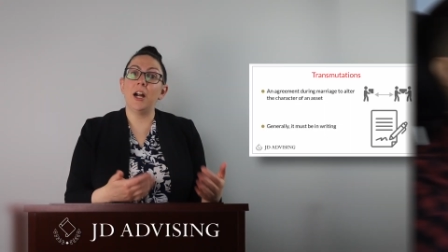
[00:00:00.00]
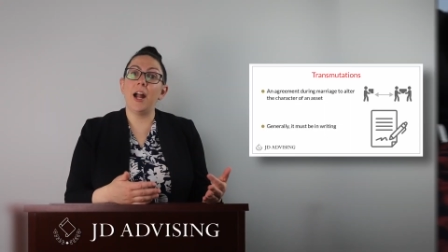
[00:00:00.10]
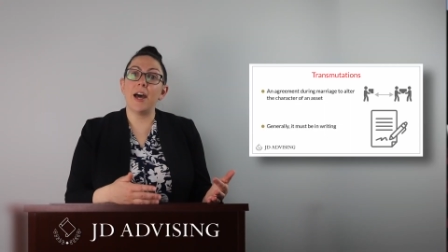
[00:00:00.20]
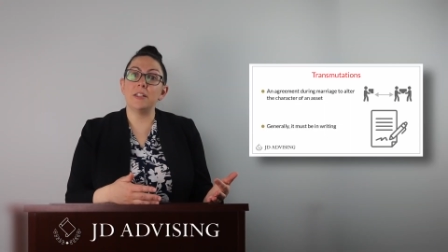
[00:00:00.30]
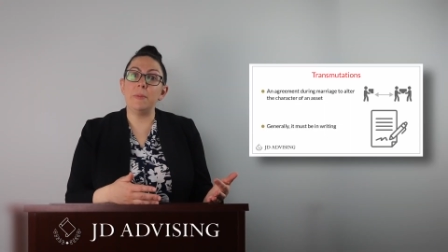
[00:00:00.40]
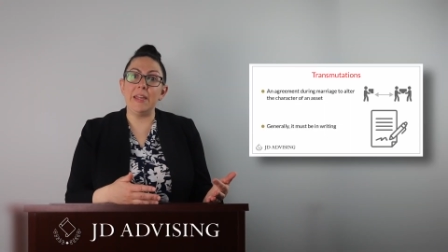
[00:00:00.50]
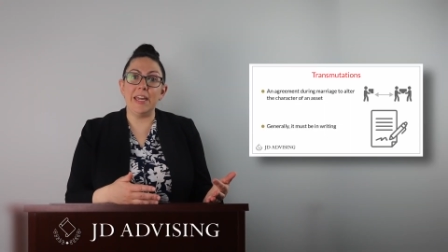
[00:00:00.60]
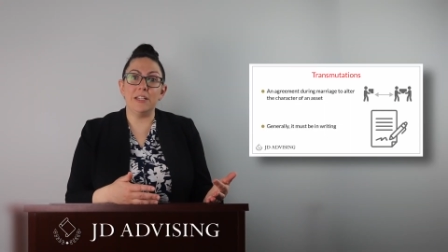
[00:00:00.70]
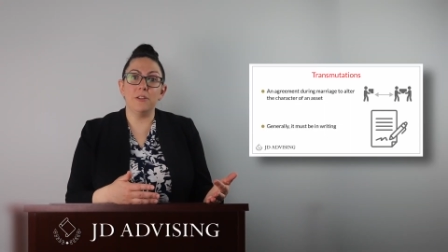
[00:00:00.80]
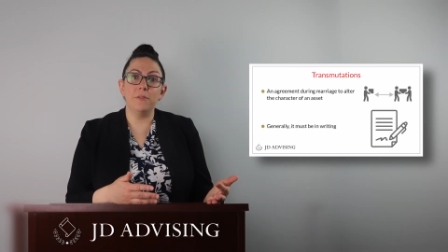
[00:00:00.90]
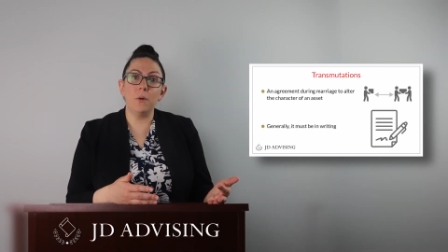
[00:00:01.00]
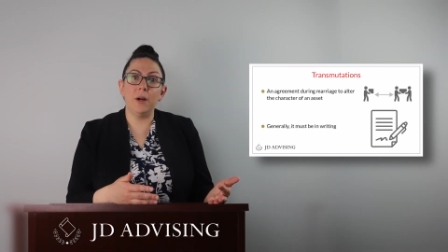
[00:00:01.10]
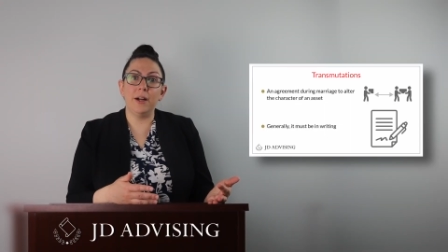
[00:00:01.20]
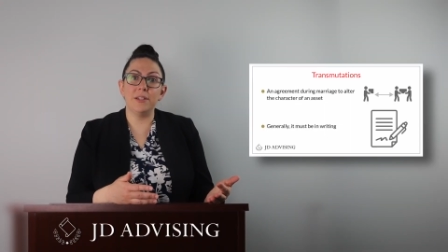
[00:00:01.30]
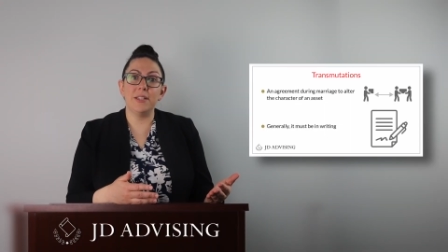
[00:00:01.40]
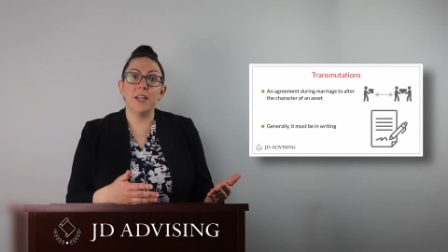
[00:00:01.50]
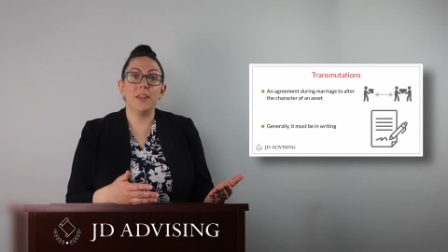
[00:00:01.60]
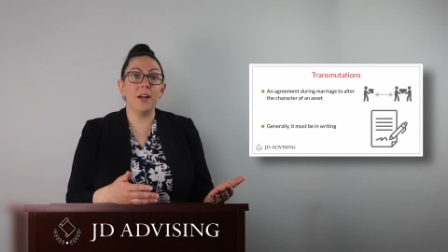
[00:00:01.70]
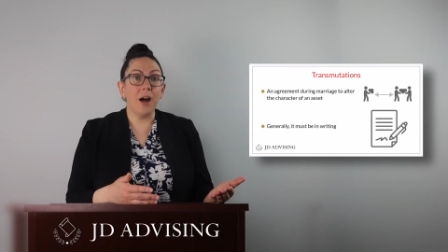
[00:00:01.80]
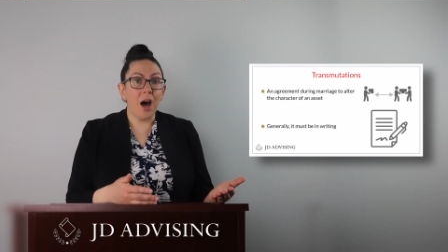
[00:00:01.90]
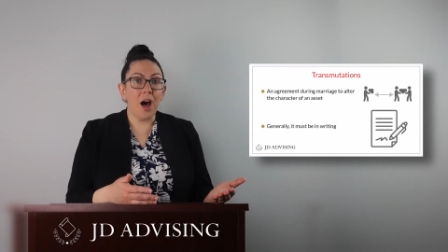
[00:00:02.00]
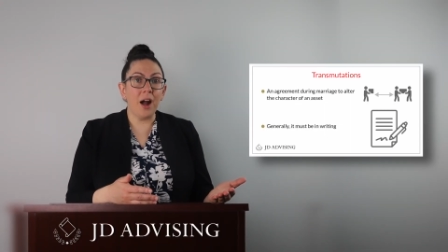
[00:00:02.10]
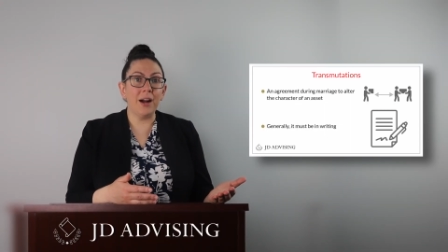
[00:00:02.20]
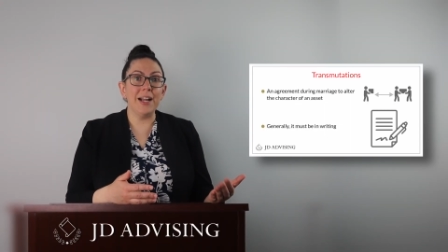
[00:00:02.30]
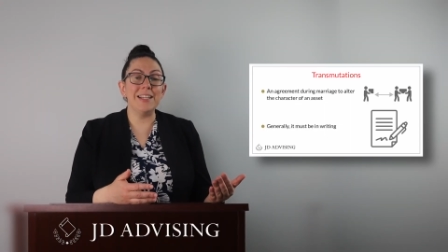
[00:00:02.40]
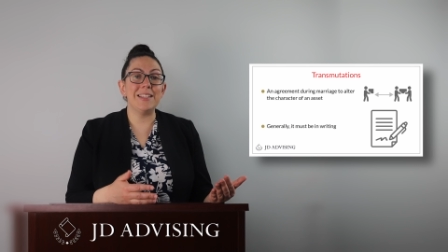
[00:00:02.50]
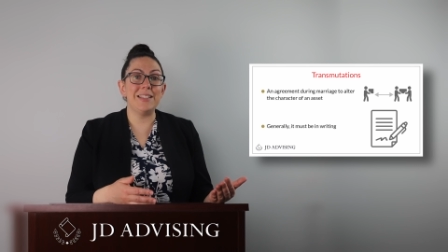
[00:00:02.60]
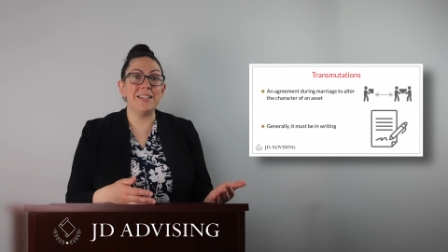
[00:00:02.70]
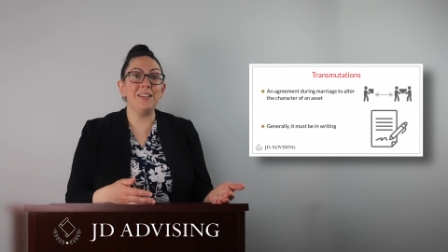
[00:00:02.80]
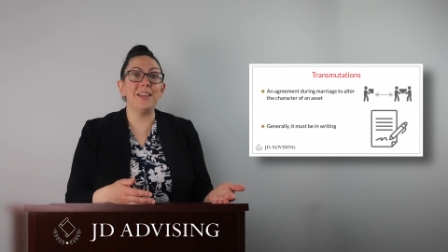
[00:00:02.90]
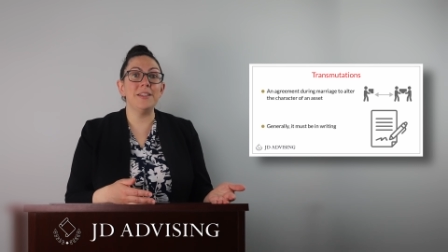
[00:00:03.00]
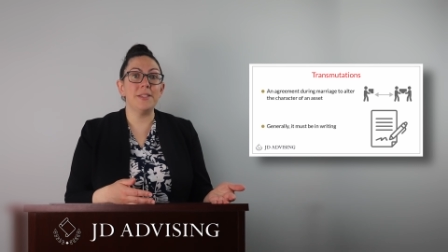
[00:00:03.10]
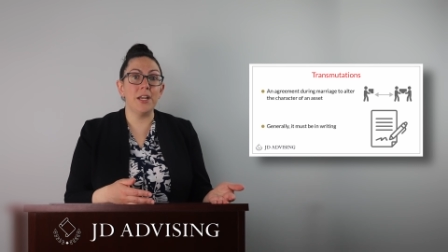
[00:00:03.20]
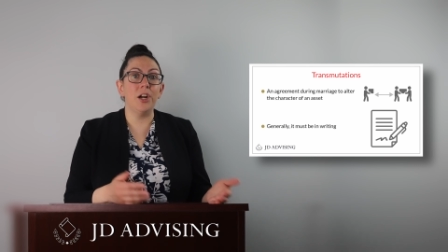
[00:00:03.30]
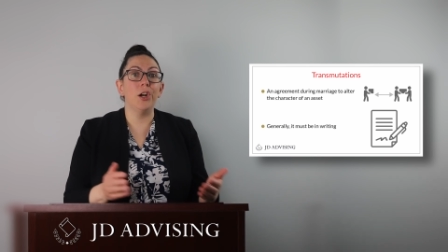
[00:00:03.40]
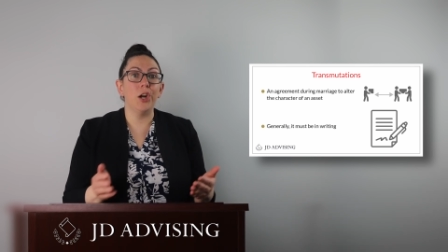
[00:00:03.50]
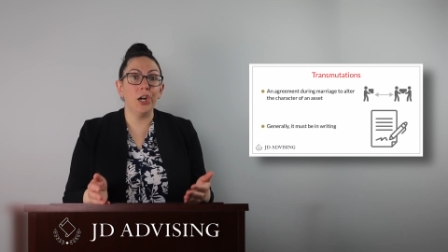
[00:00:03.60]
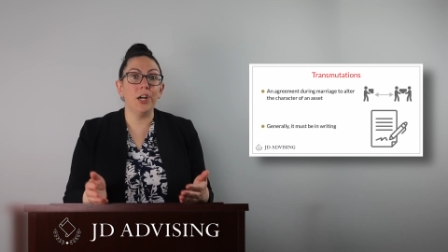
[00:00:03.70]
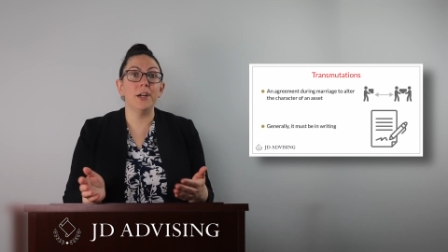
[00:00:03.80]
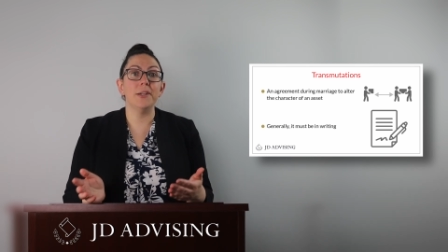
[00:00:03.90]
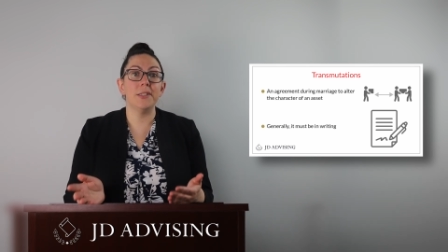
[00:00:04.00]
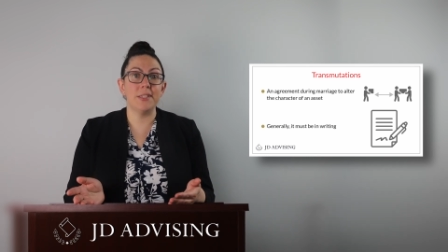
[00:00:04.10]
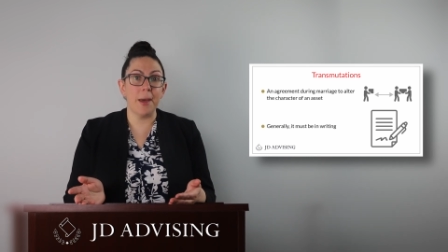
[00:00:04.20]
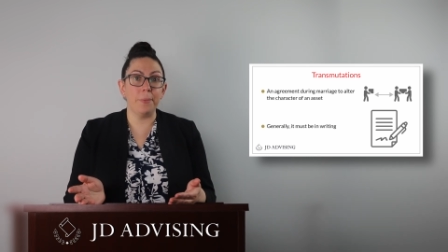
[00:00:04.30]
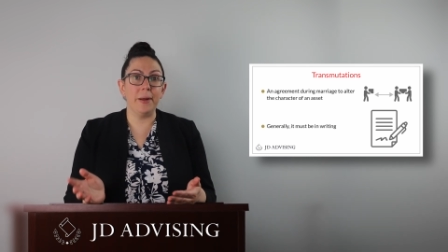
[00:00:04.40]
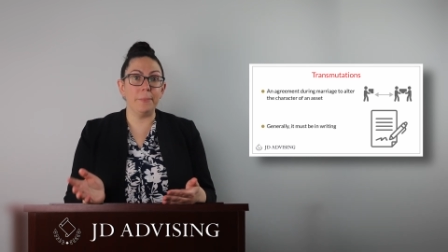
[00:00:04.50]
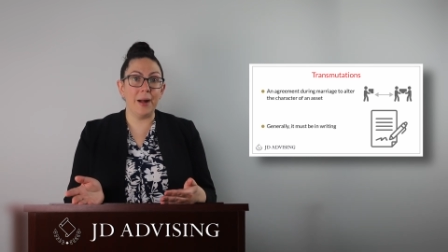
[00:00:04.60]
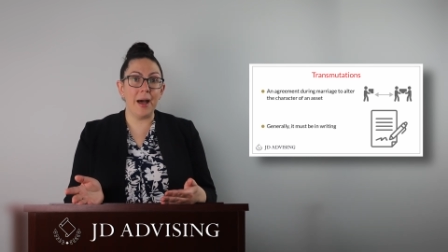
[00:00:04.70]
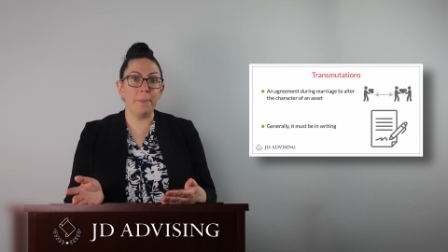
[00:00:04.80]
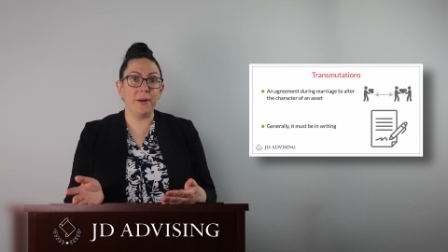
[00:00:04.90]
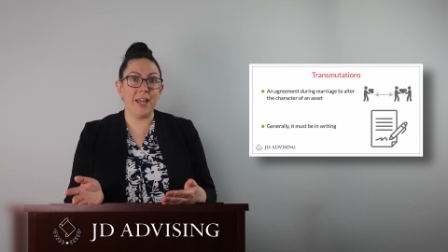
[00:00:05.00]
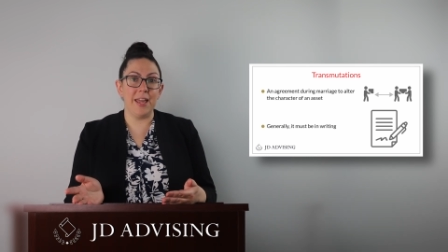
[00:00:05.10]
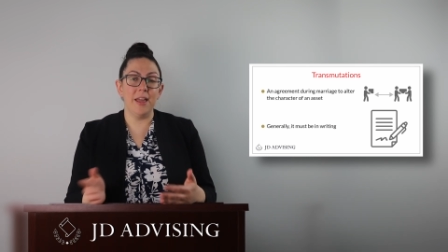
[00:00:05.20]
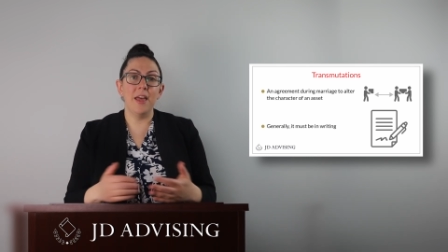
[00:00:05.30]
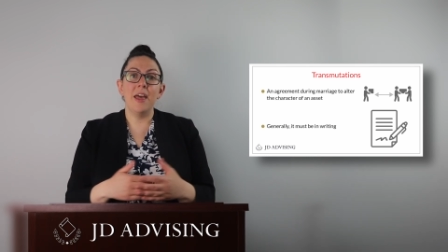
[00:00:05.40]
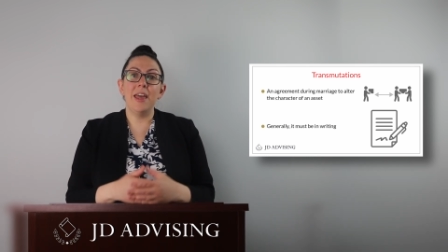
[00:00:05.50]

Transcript: her husband get divorced, the car is still considered her separate property,